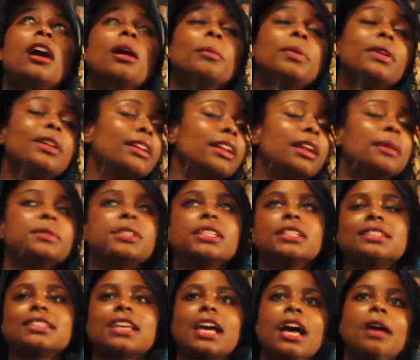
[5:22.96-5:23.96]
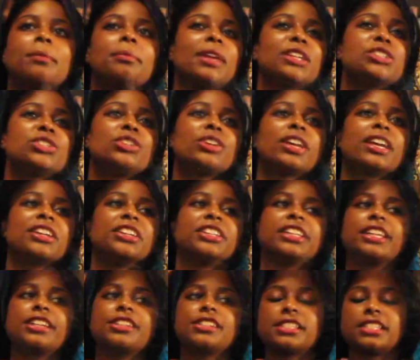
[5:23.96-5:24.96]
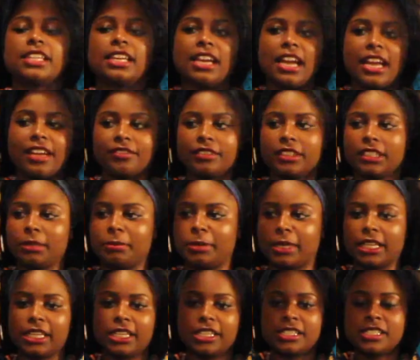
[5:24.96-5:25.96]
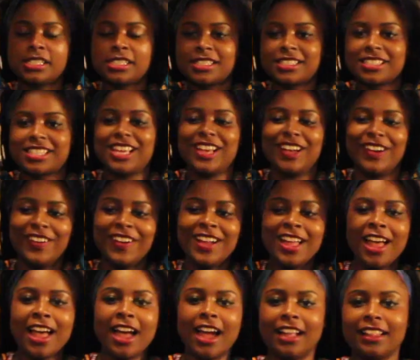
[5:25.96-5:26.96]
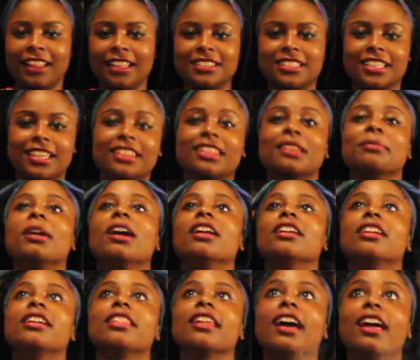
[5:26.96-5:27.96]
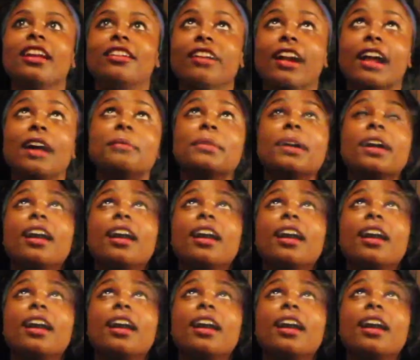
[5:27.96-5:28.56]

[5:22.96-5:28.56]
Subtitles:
pull it up to the top. Make sure you get your ears in. I have really big ears, so I like to get them under the head wrap.